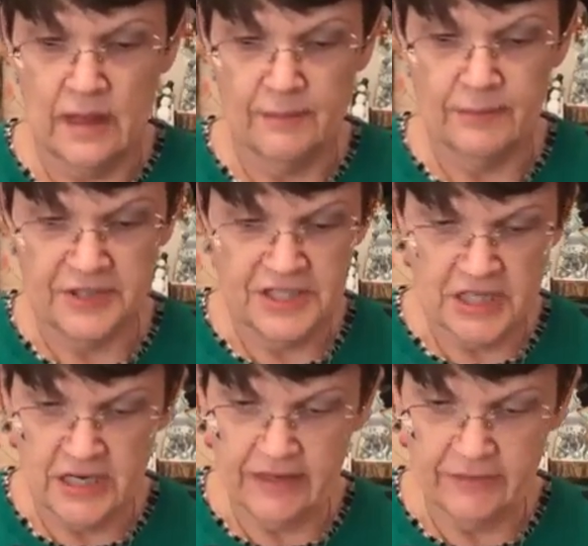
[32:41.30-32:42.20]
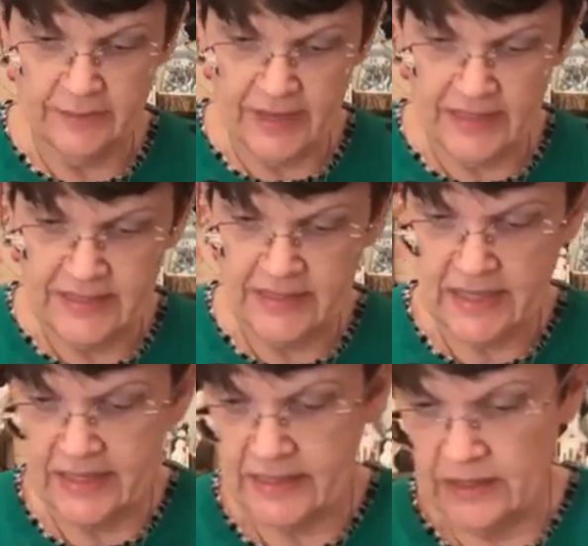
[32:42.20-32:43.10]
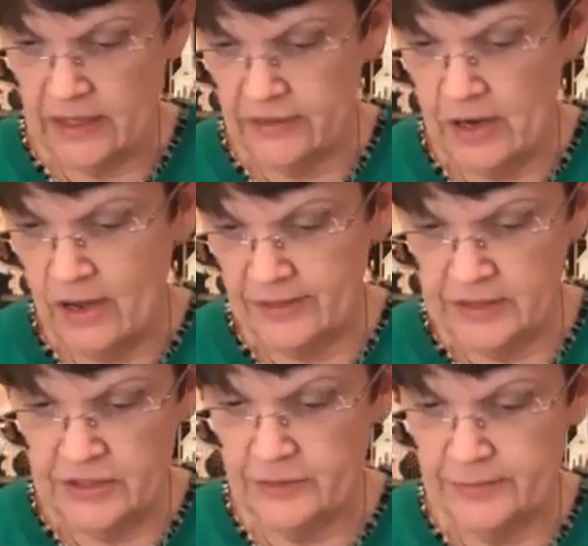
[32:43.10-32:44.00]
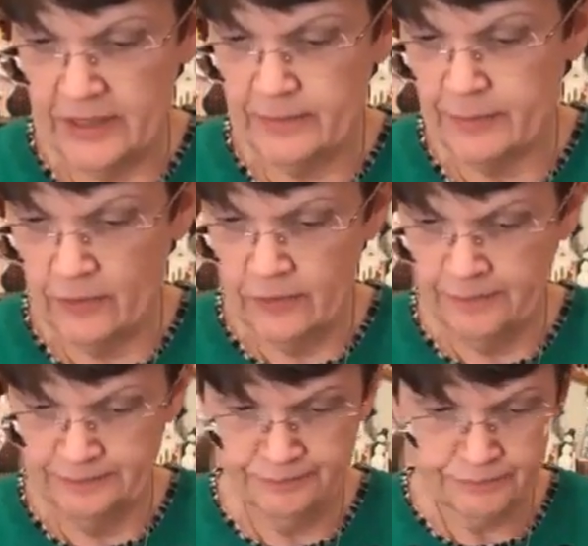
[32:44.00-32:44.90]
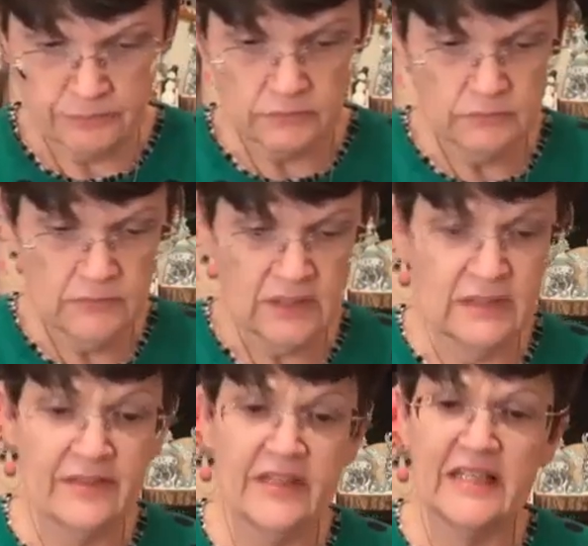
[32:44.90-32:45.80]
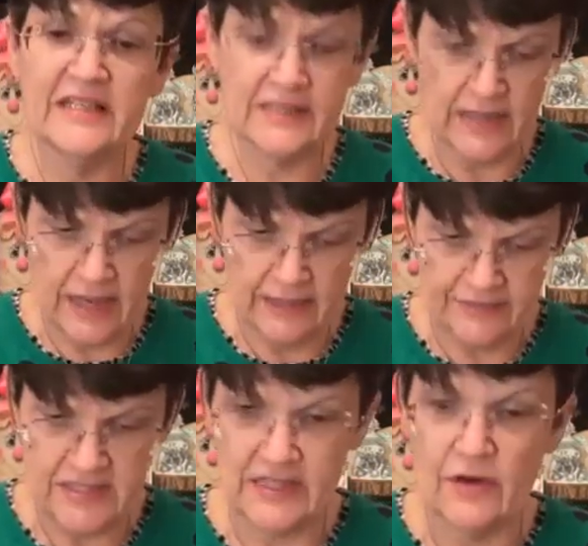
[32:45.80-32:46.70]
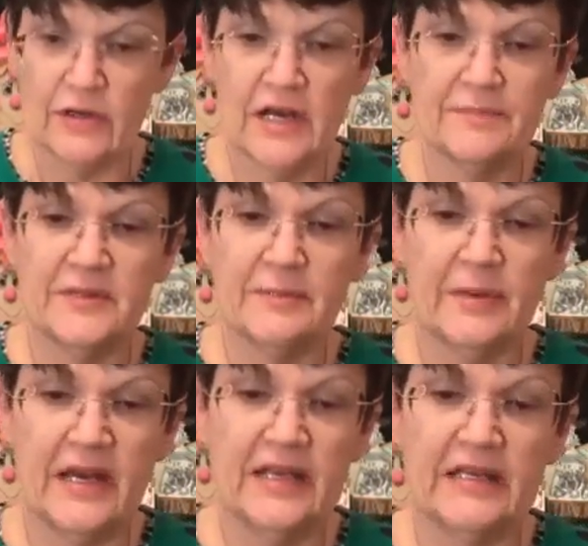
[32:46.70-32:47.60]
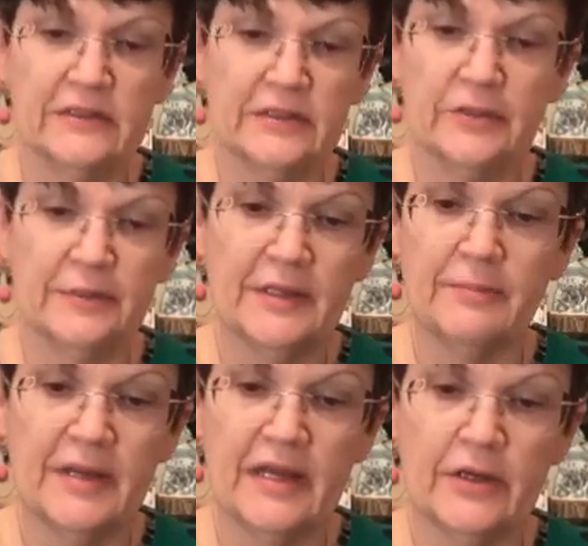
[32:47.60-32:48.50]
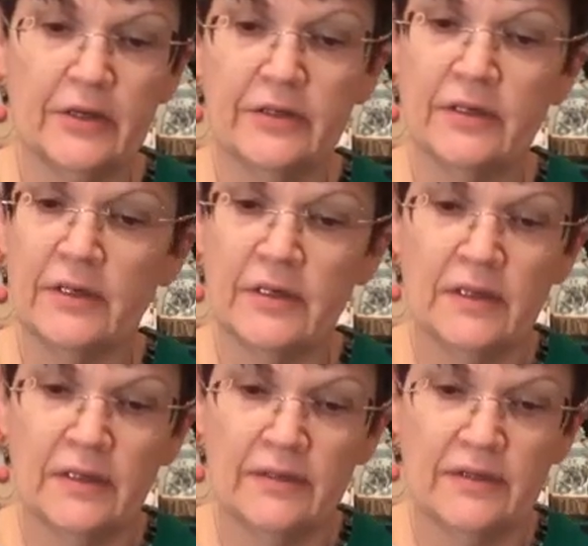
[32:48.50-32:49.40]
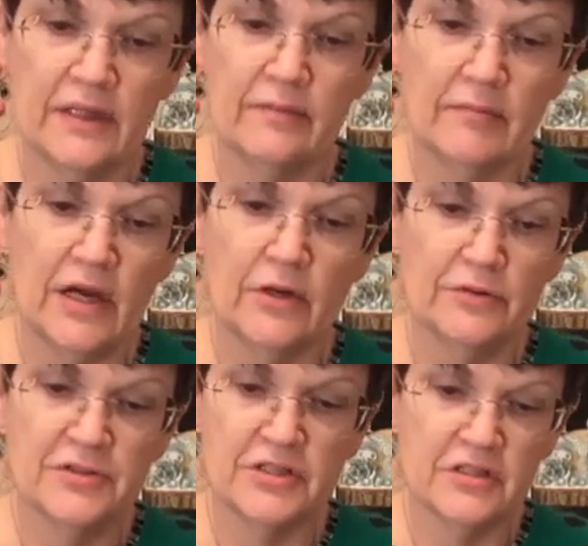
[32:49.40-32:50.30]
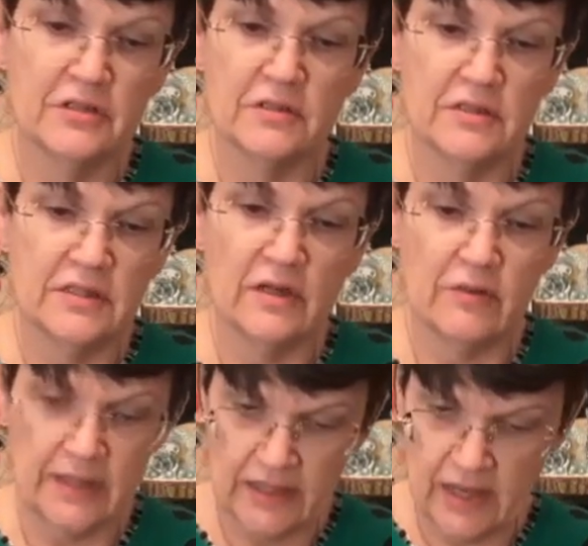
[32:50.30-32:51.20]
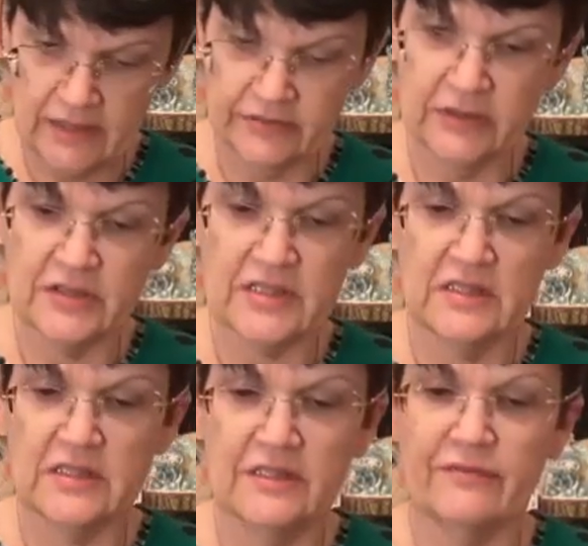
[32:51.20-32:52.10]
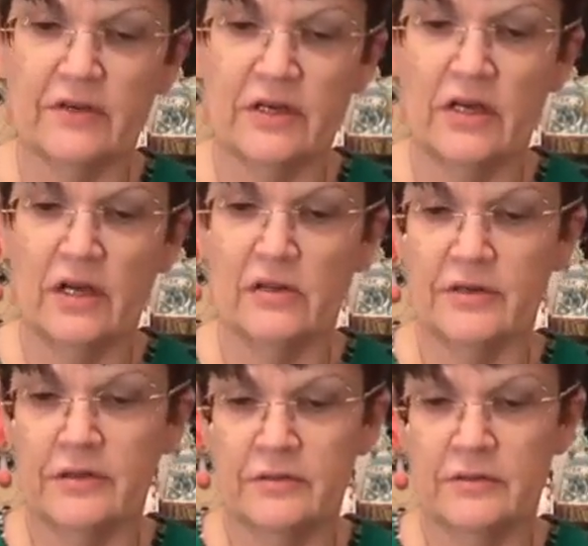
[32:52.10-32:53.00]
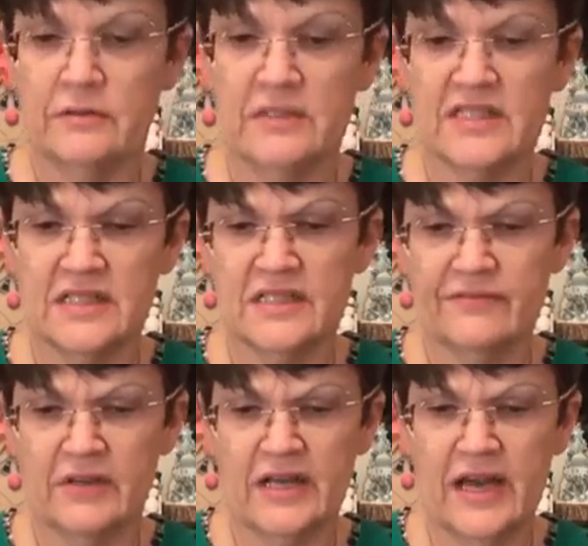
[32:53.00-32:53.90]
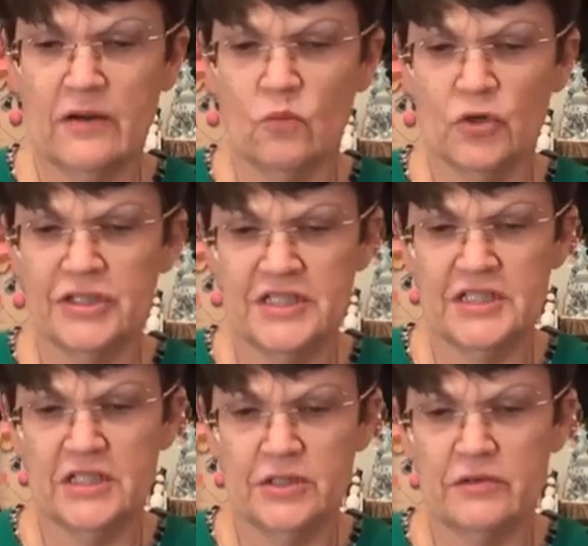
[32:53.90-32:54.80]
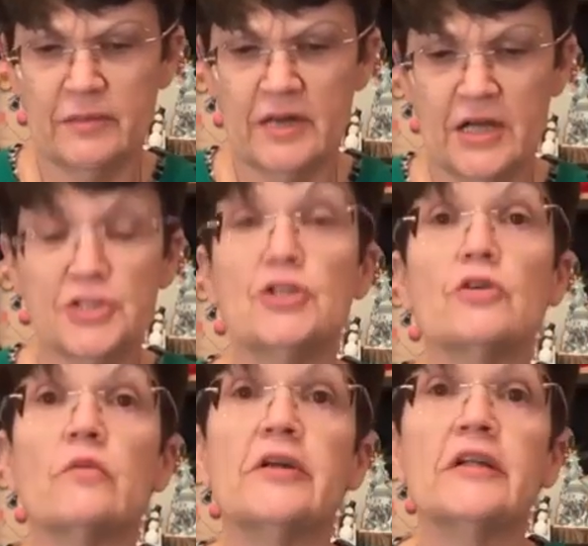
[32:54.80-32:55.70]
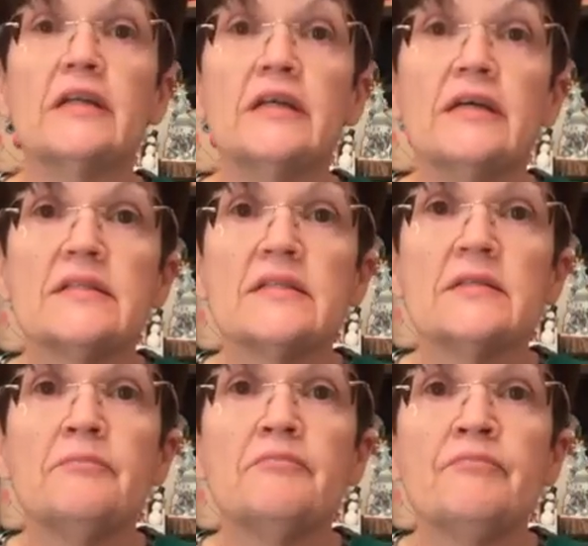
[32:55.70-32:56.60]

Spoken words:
I appreciate everybody saying hello to all the new people. Now these kind of soak up the paint a little bit better than most, so it kind of looks a different color. It's a different kind of wood too. I'm not sure what it is.